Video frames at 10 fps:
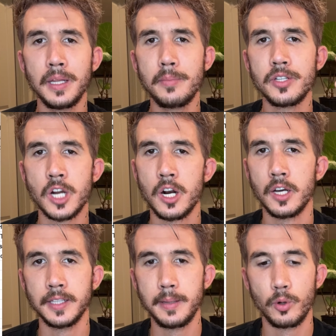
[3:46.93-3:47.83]
labels aren't
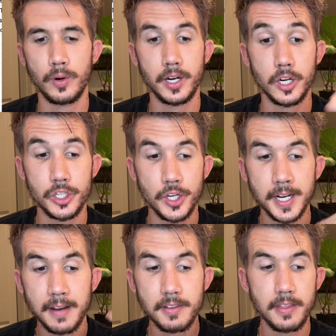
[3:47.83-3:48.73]
on Label Radar, so you're gonna
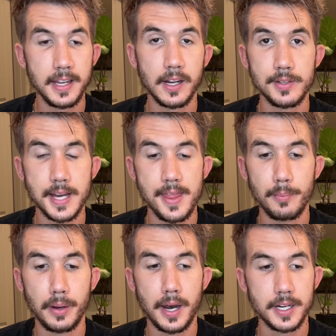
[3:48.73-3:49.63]
have to think outside the
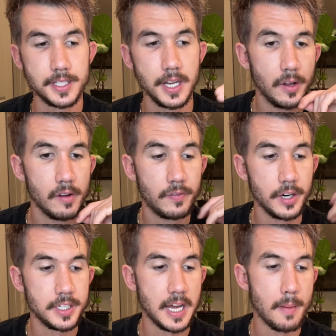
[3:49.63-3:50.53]
box. For
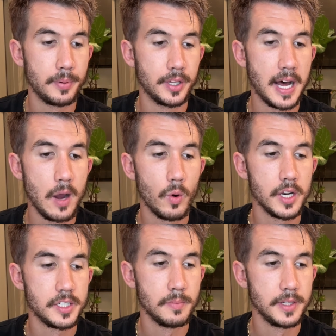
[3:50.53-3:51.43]
example, I want to
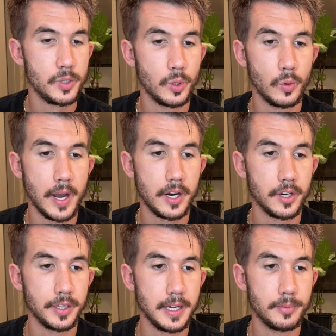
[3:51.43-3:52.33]
submit to a
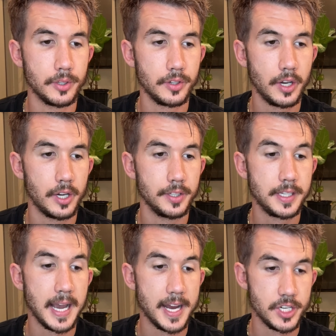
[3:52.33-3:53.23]
record label called
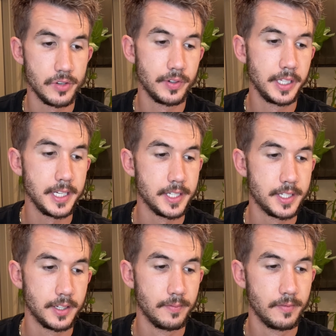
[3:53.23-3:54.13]
Catch and Release.
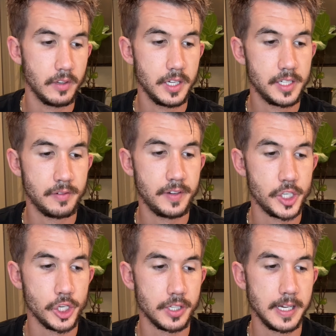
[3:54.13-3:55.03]
It's
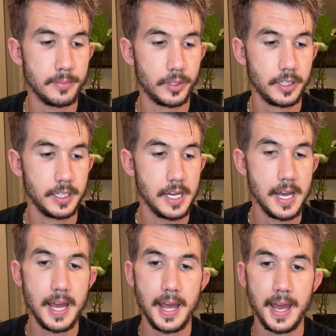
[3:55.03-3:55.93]
Fisher's label,
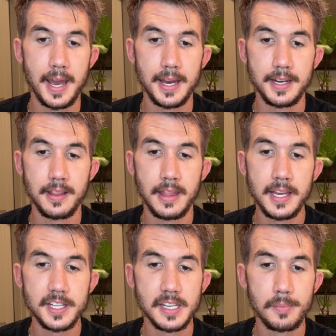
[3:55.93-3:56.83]
and they
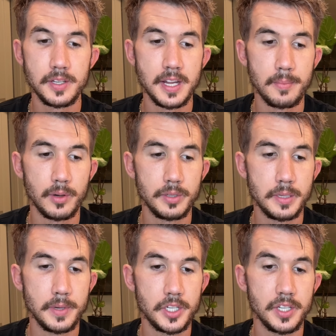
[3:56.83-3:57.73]
accept the demo
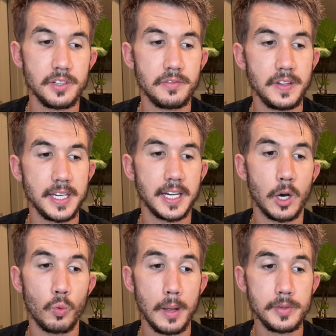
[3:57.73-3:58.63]
submissions via a
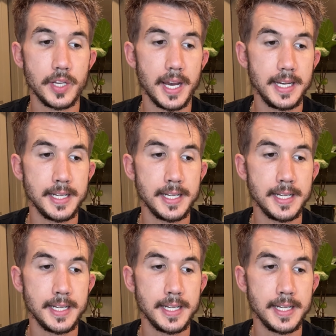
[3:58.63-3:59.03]
website,